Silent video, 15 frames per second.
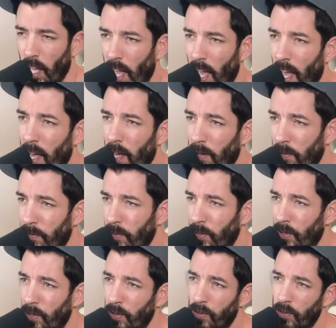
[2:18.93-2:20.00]
Have
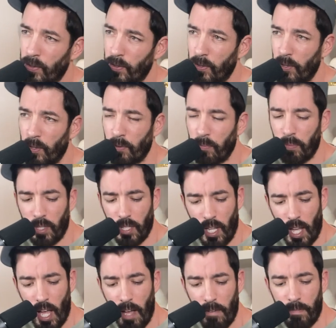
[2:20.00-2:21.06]
you been
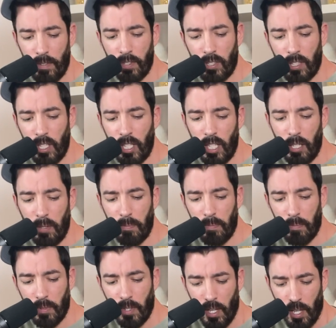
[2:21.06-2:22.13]
half asleep?
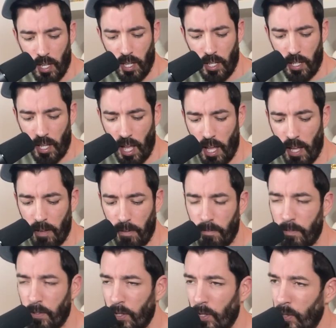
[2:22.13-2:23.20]
And
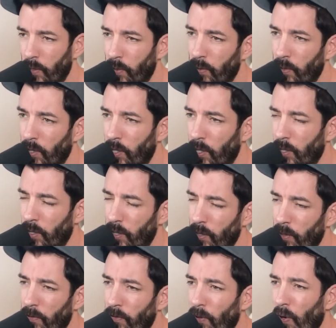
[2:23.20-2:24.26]
have you
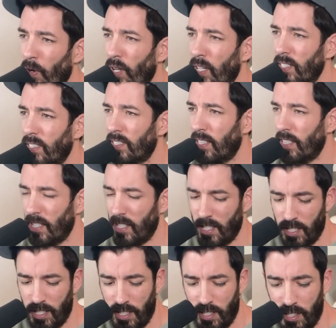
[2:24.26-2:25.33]
heard
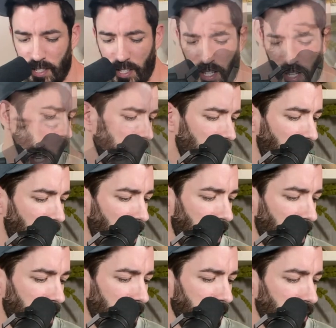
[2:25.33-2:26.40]
voices?
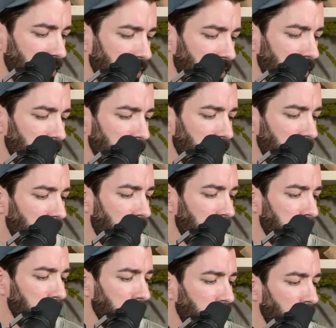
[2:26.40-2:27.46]
I've heard
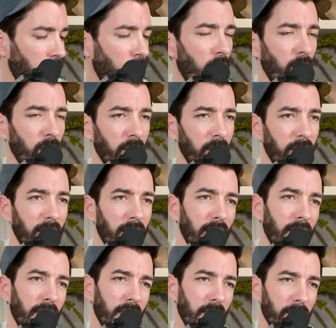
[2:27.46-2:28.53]
them
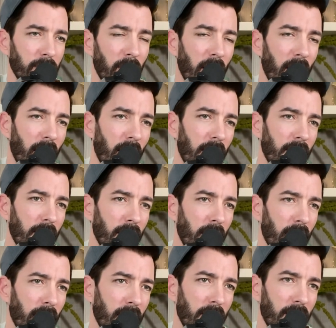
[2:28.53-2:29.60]
calling my
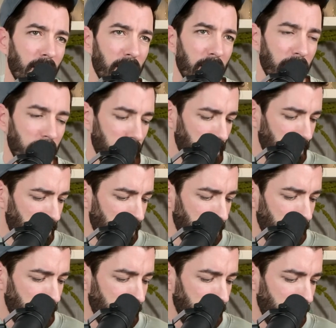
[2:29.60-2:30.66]

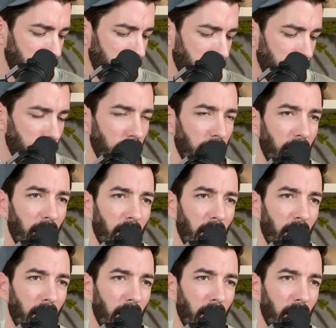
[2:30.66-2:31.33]
name.